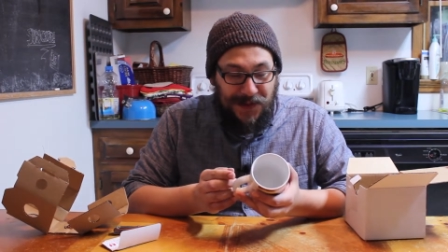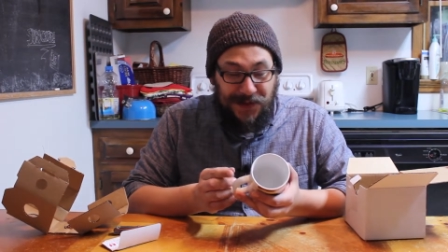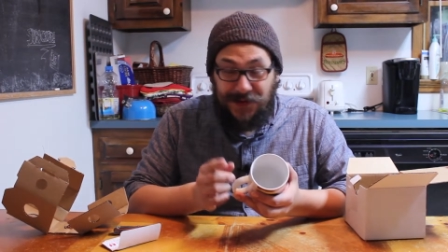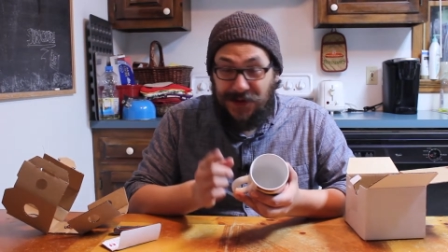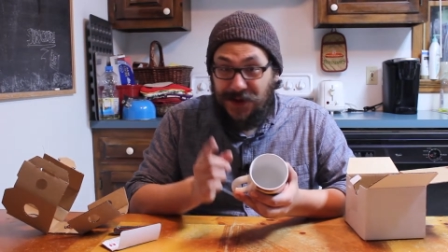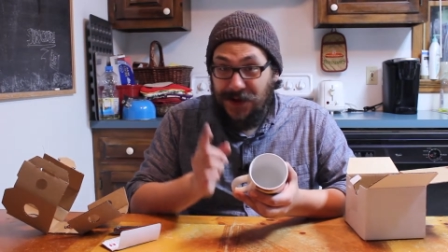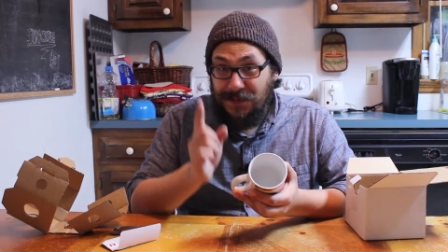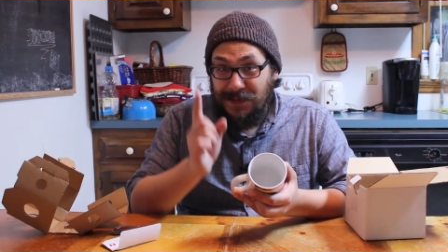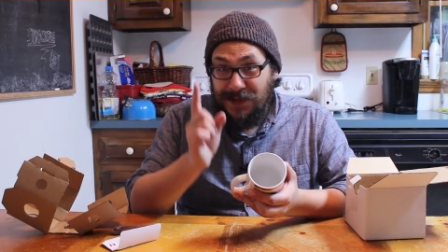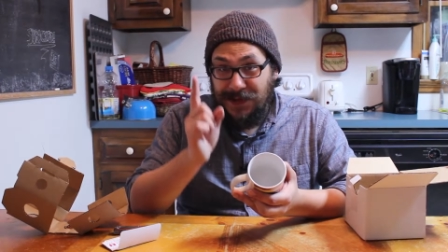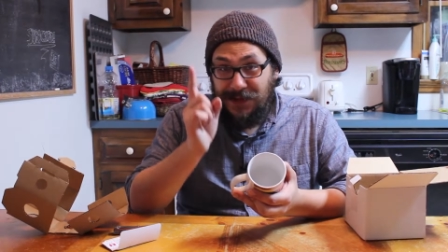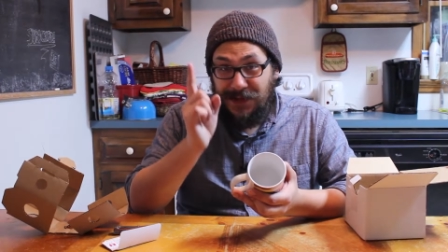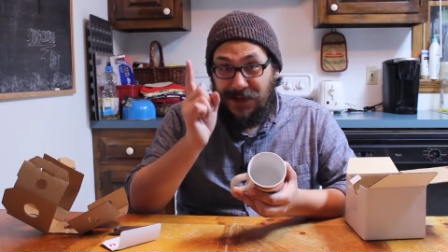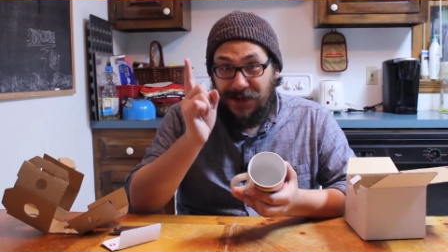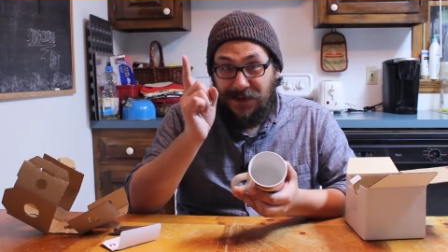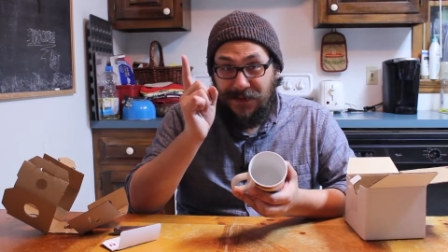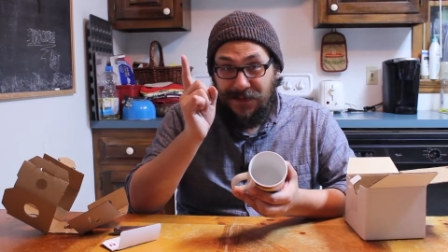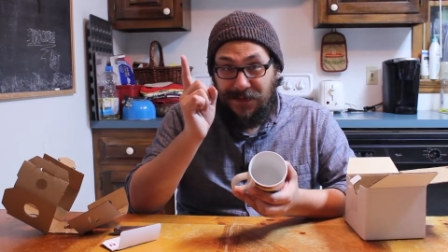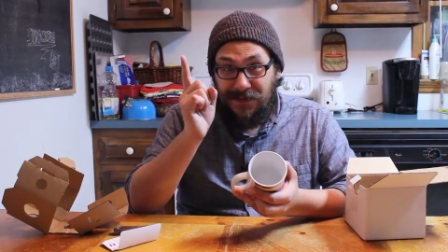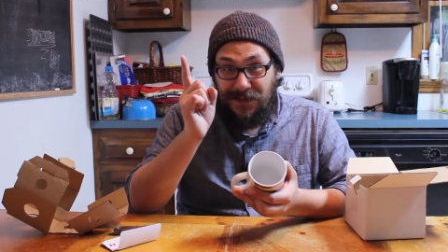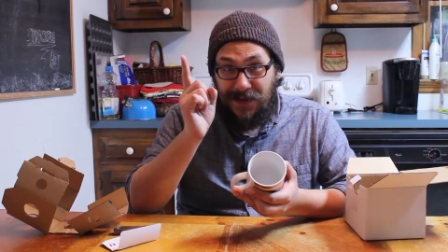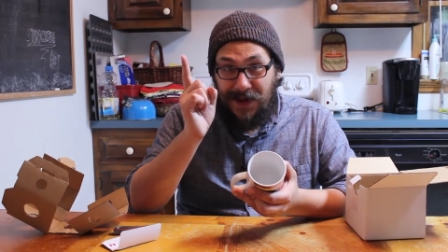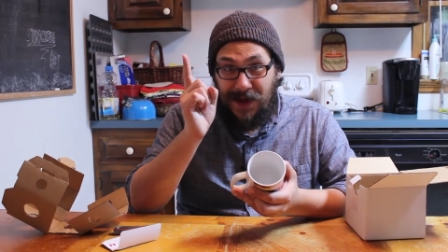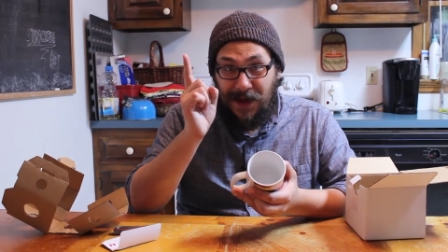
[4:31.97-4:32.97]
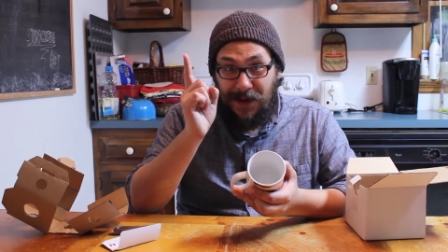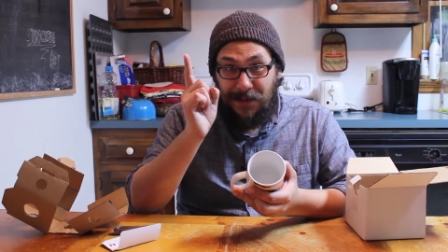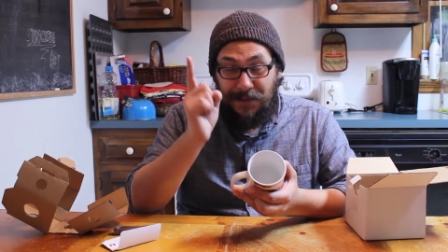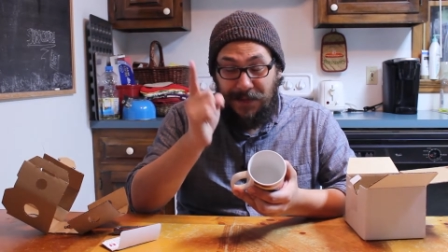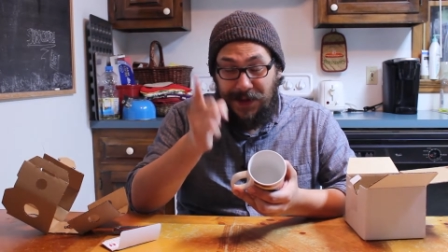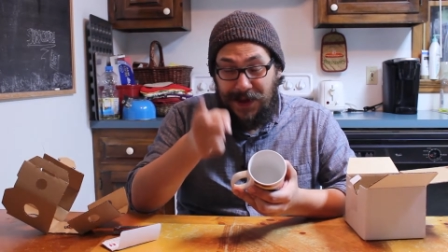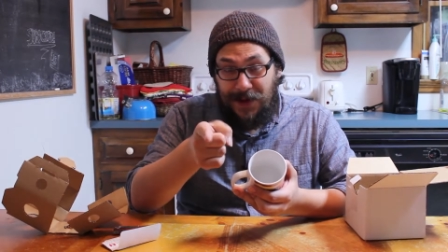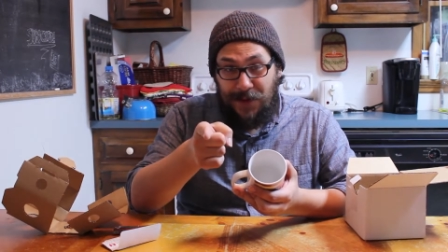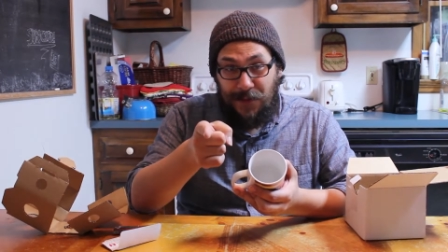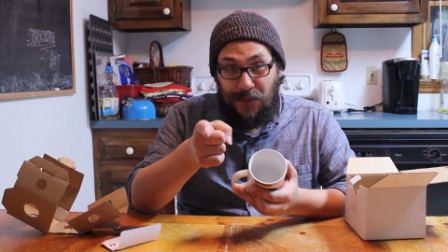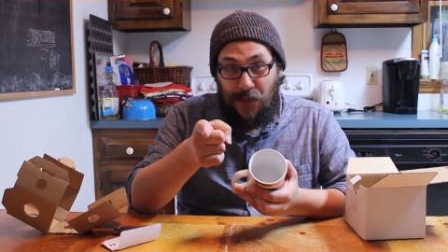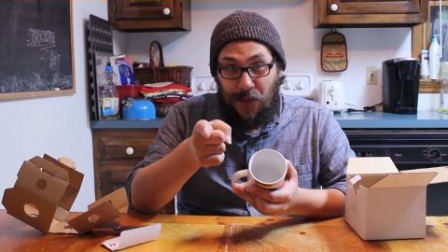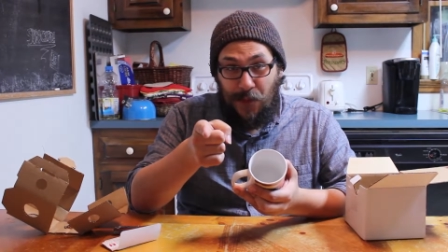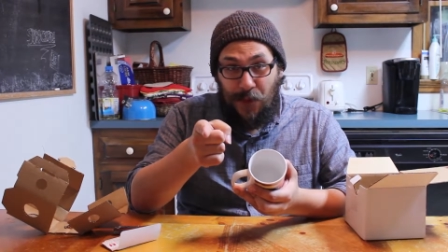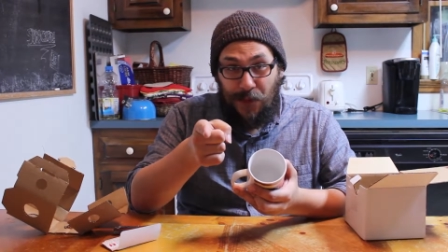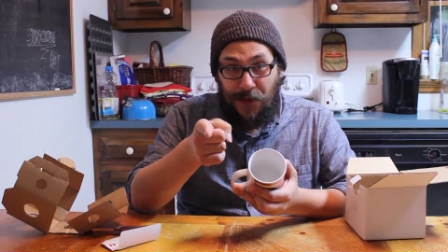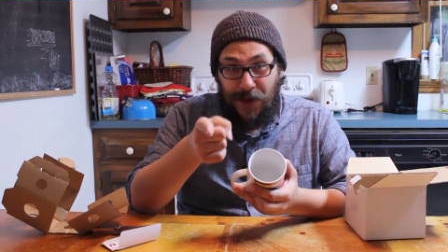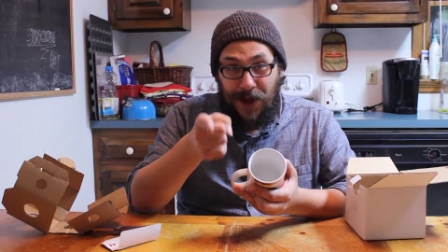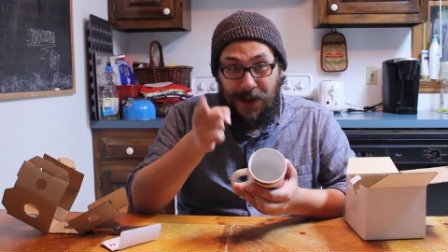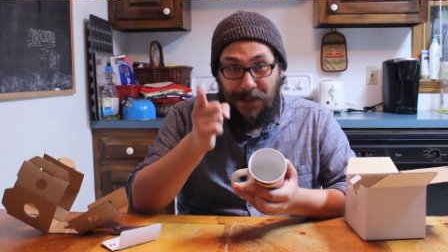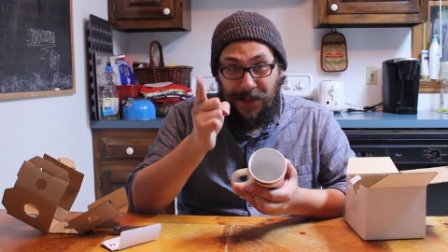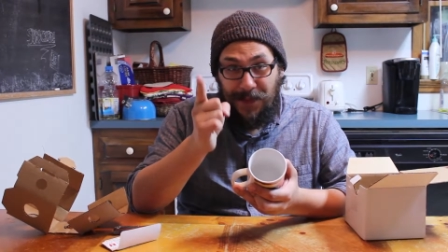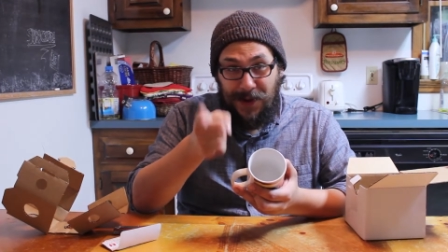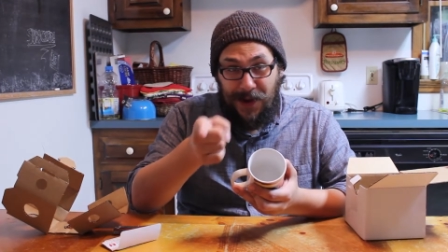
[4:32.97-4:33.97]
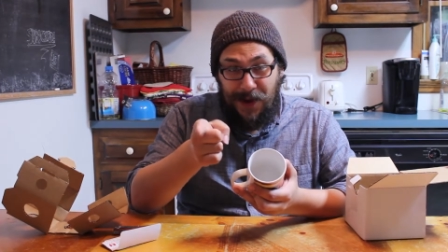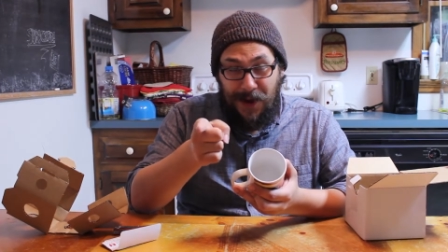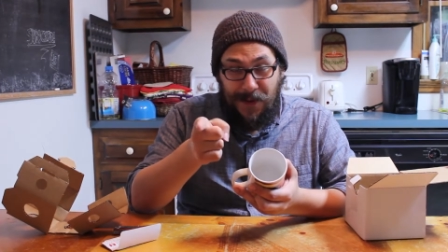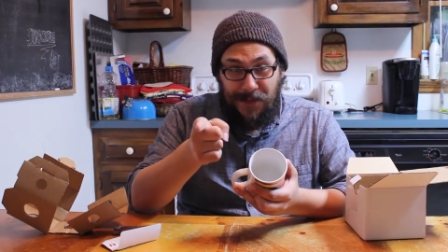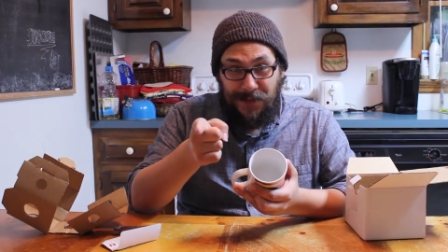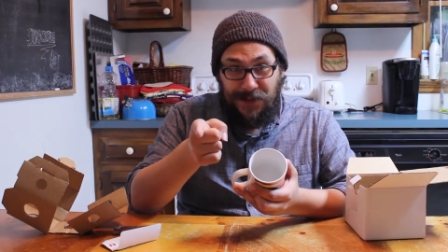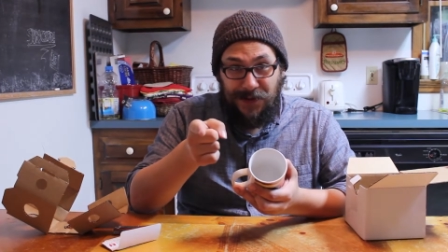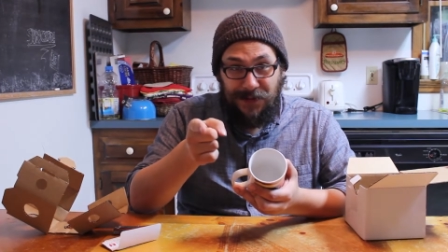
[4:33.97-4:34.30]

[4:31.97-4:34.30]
there's going to be some uh, B-roll coming up.